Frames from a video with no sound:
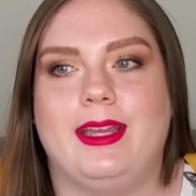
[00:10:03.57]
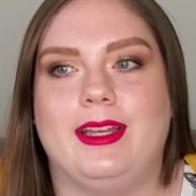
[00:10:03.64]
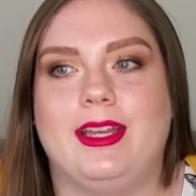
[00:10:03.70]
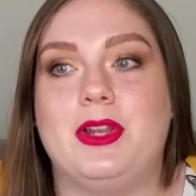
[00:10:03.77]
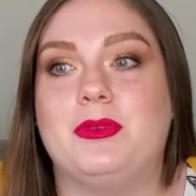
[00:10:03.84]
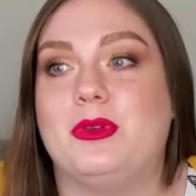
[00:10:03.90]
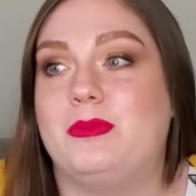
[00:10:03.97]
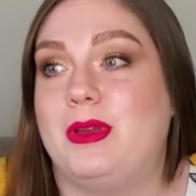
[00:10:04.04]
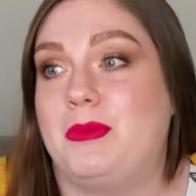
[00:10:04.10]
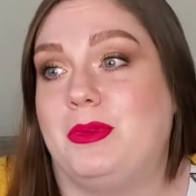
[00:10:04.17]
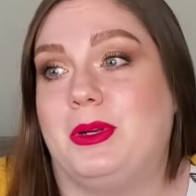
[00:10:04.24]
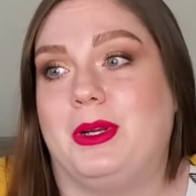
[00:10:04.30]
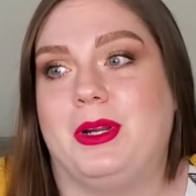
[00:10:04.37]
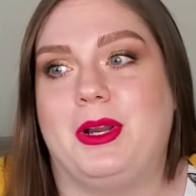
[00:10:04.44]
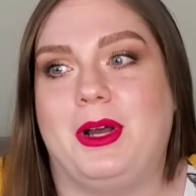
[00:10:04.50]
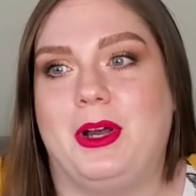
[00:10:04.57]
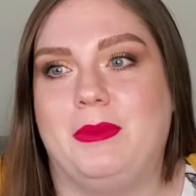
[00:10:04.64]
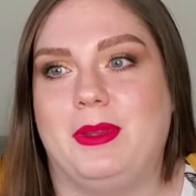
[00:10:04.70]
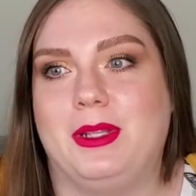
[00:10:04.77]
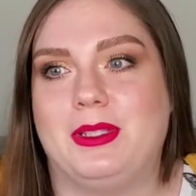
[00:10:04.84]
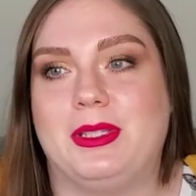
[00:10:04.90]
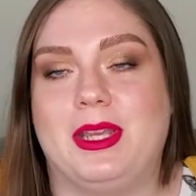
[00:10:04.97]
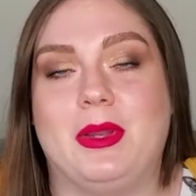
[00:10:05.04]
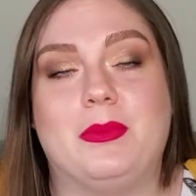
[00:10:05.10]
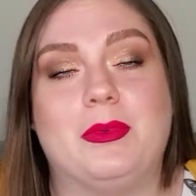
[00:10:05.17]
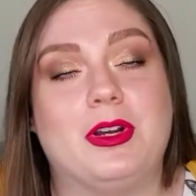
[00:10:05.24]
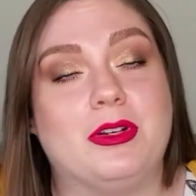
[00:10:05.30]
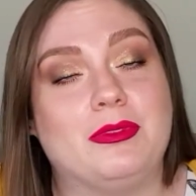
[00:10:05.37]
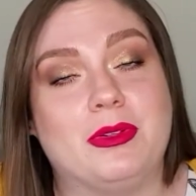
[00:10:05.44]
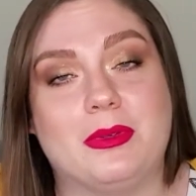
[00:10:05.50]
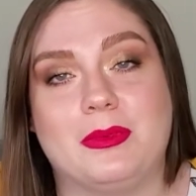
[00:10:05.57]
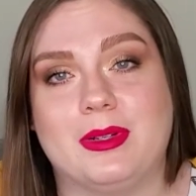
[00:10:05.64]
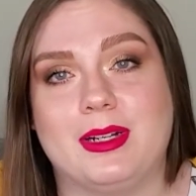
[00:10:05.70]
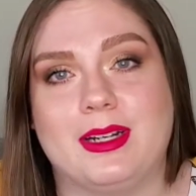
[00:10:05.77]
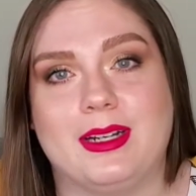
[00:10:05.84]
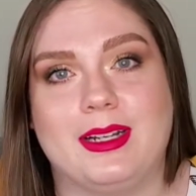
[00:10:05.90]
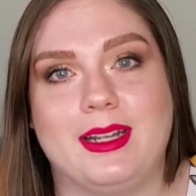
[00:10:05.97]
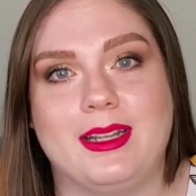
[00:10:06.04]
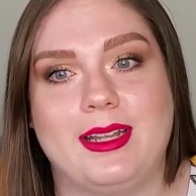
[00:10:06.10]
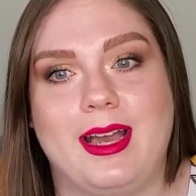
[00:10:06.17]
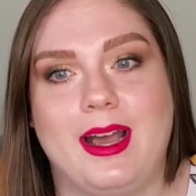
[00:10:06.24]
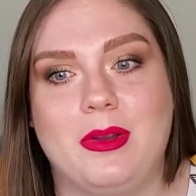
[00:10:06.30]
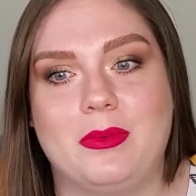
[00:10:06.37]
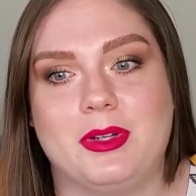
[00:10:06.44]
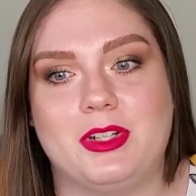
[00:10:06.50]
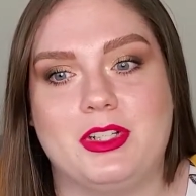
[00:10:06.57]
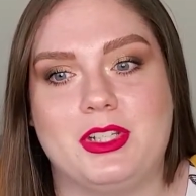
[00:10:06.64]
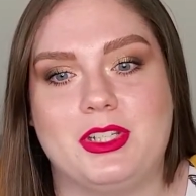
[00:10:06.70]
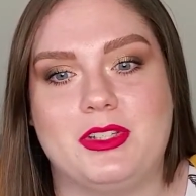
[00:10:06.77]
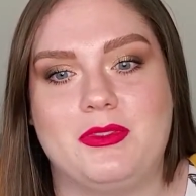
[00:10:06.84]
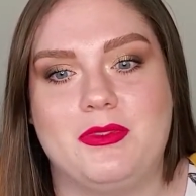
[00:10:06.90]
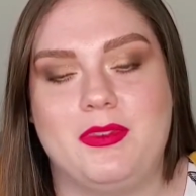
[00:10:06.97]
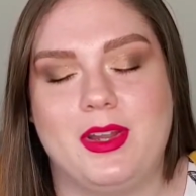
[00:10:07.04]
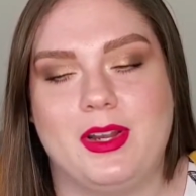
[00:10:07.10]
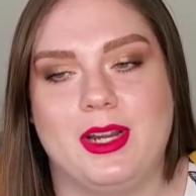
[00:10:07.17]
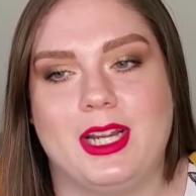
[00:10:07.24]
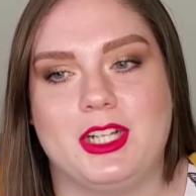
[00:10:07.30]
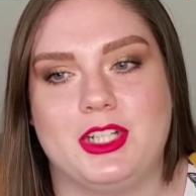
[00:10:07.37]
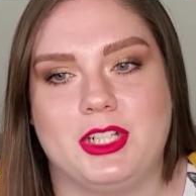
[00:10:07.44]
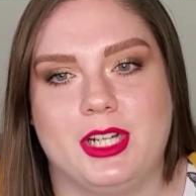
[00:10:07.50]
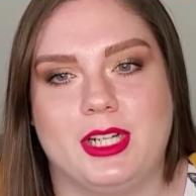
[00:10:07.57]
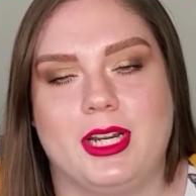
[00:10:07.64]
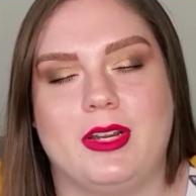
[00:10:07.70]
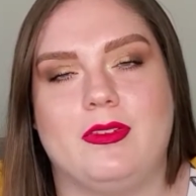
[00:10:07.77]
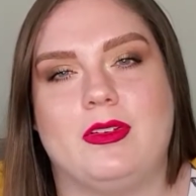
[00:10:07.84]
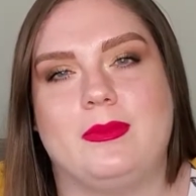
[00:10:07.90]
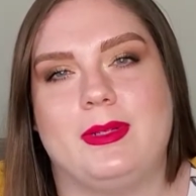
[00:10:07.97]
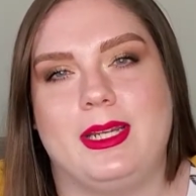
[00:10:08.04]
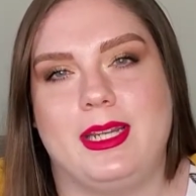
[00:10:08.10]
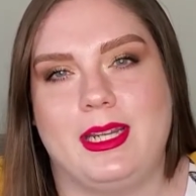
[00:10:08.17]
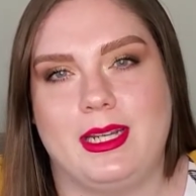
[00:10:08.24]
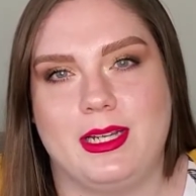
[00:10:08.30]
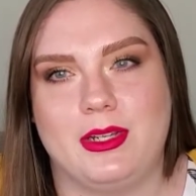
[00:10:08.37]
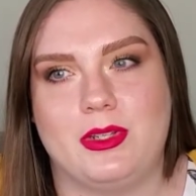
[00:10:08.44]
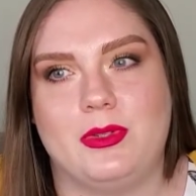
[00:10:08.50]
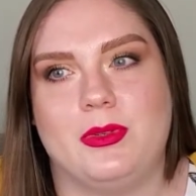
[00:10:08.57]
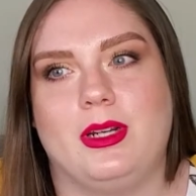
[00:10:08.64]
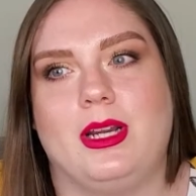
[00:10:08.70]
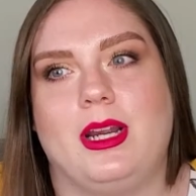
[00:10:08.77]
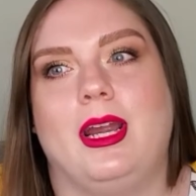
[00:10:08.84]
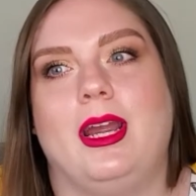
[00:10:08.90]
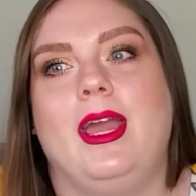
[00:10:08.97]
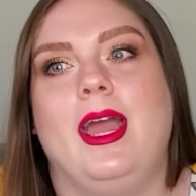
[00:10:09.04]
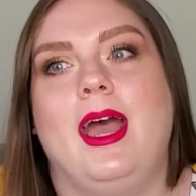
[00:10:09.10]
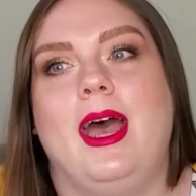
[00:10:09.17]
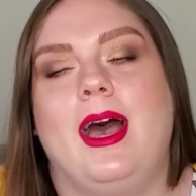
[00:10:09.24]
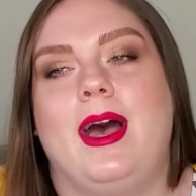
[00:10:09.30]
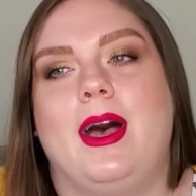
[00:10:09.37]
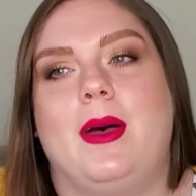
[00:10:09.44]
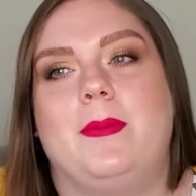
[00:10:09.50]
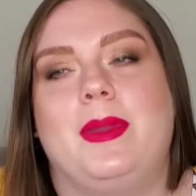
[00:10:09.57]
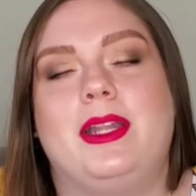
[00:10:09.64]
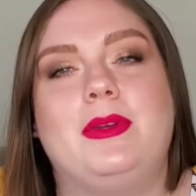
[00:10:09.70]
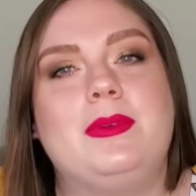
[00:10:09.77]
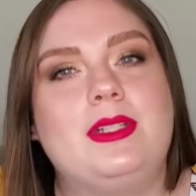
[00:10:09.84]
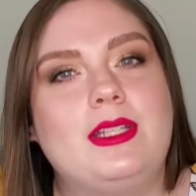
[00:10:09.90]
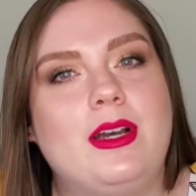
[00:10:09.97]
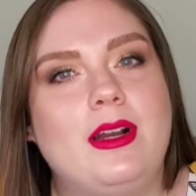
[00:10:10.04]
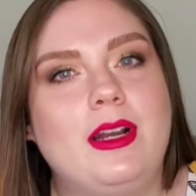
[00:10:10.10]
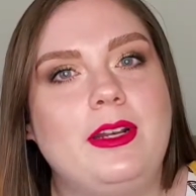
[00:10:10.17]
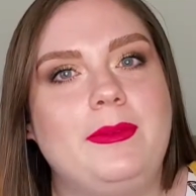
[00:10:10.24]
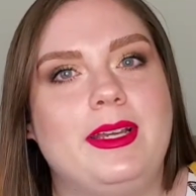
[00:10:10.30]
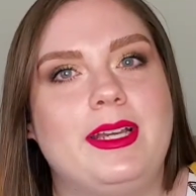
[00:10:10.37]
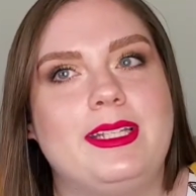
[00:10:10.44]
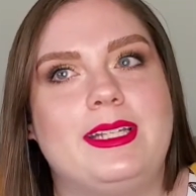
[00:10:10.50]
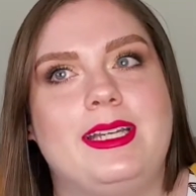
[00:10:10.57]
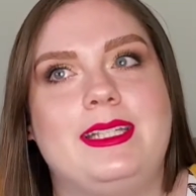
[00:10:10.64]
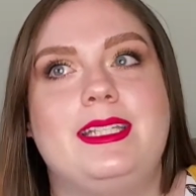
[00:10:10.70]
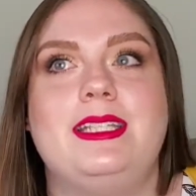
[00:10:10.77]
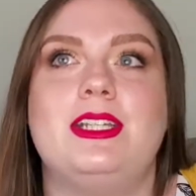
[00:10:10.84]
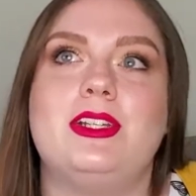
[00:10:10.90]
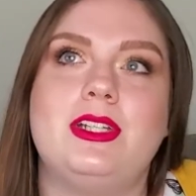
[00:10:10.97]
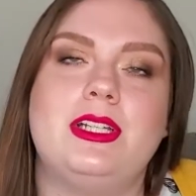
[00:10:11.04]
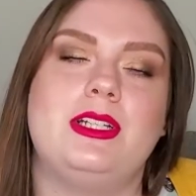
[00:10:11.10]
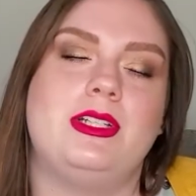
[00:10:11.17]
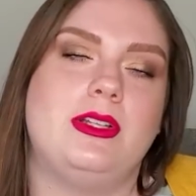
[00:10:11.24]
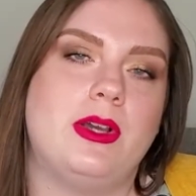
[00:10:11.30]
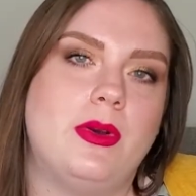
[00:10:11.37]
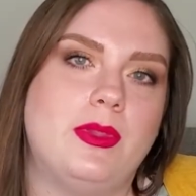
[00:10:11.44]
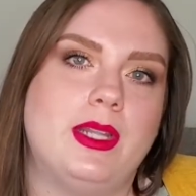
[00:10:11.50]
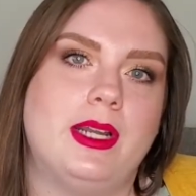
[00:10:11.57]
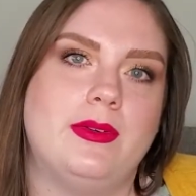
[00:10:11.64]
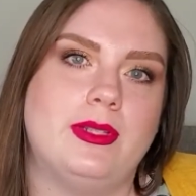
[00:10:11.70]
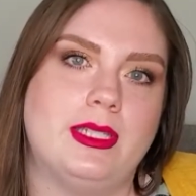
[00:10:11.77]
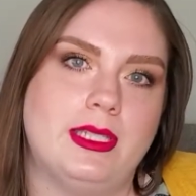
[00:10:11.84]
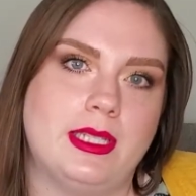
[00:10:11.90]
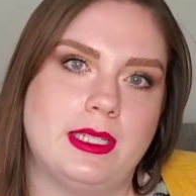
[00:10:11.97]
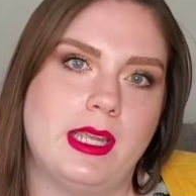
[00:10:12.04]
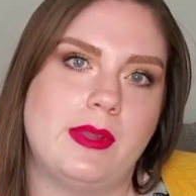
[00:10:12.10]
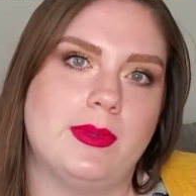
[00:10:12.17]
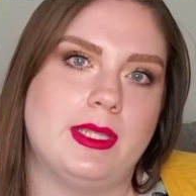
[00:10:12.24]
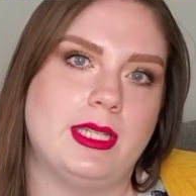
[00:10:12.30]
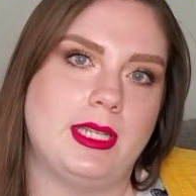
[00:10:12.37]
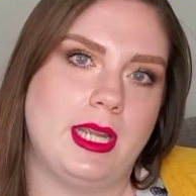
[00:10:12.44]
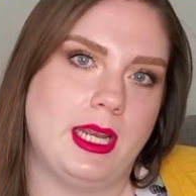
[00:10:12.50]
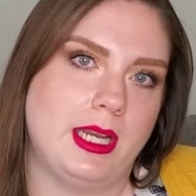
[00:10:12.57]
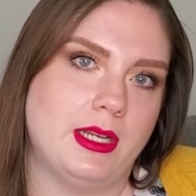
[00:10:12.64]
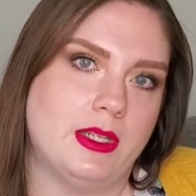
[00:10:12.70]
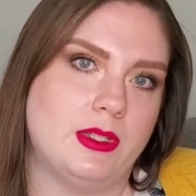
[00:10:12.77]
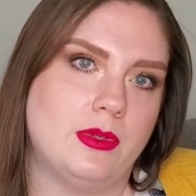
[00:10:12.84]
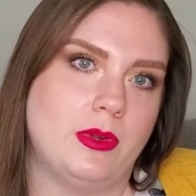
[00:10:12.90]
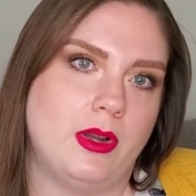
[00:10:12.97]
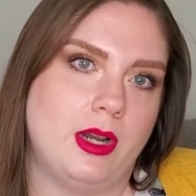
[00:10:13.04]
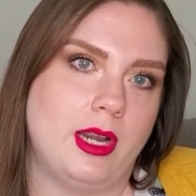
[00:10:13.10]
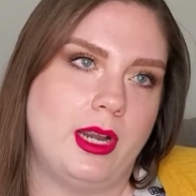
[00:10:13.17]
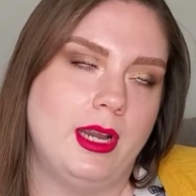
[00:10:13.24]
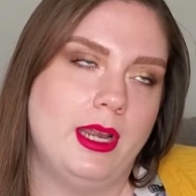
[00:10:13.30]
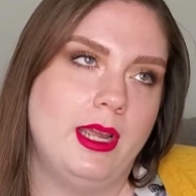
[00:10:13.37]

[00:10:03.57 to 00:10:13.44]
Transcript: can remember comments like word for word that were just very triggering for my eating disorder. And it was hard because I still didn't know that I was dealing with an eating disorder.